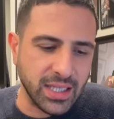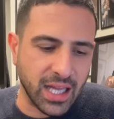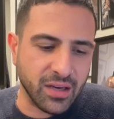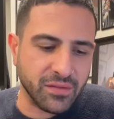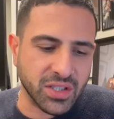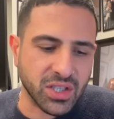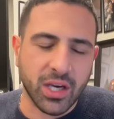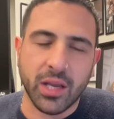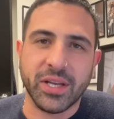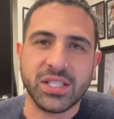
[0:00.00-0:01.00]
love
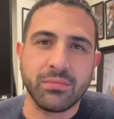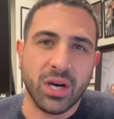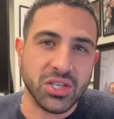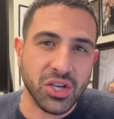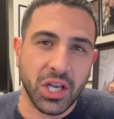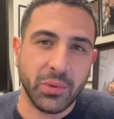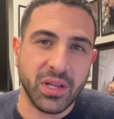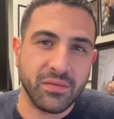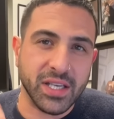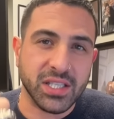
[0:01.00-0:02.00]
documenting my journey with
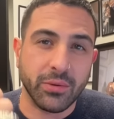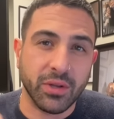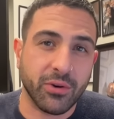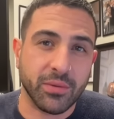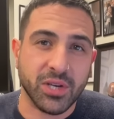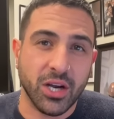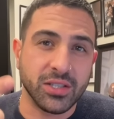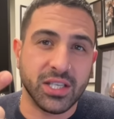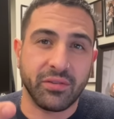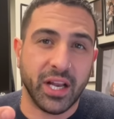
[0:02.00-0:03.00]
investing with
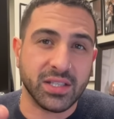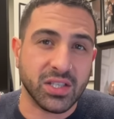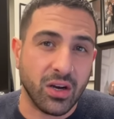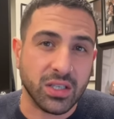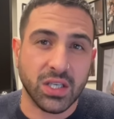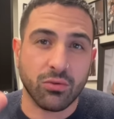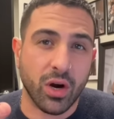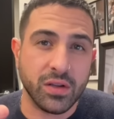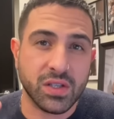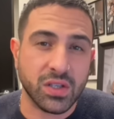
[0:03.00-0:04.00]
cryptos, dividend stocks,
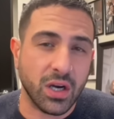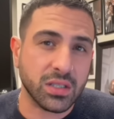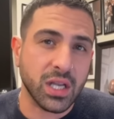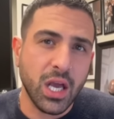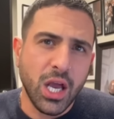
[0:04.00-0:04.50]
growth stocks,